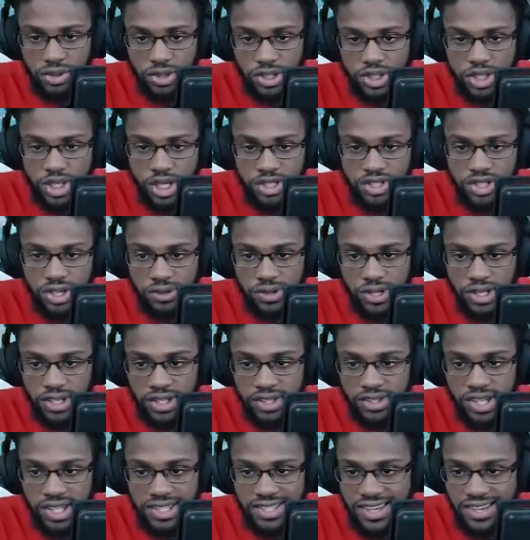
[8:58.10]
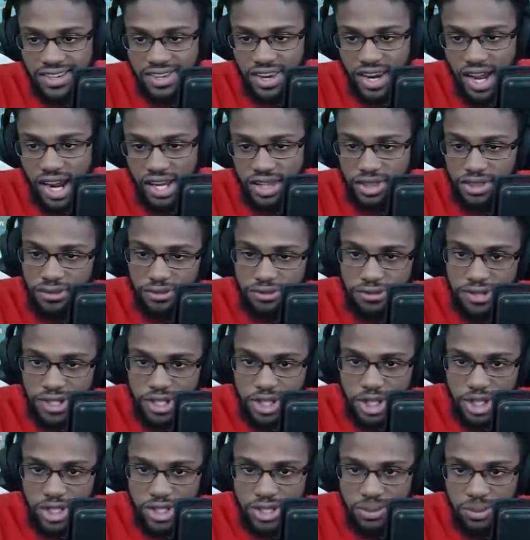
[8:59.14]
chests already. That's a 9th
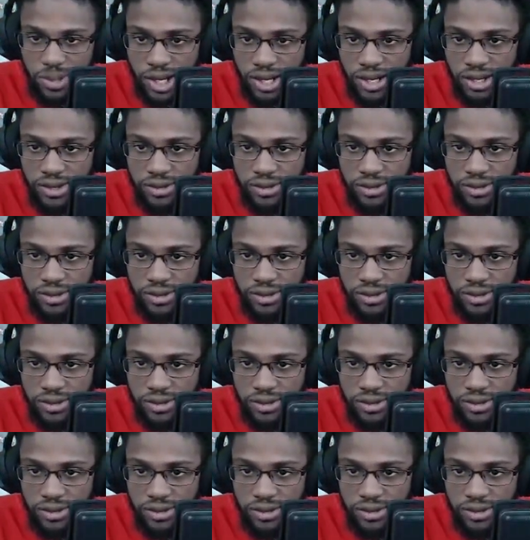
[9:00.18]
fishing spot.